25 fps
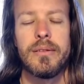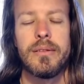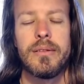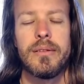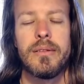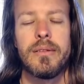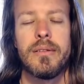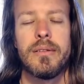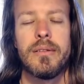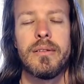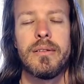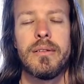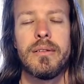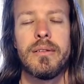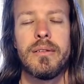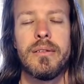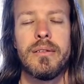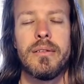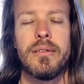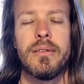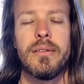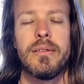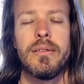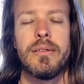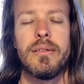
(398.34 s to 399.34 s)

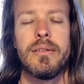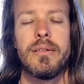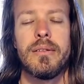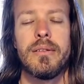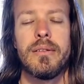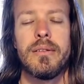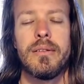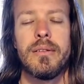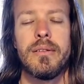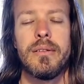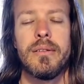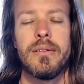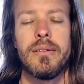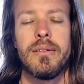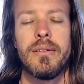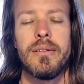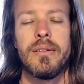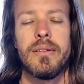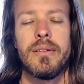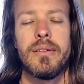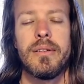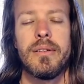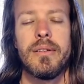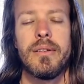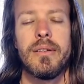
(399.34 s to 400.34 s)

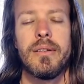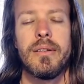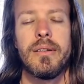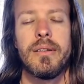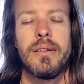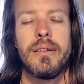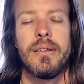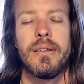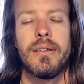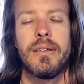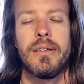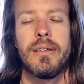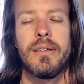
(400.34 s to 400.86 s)
Nobody speaks.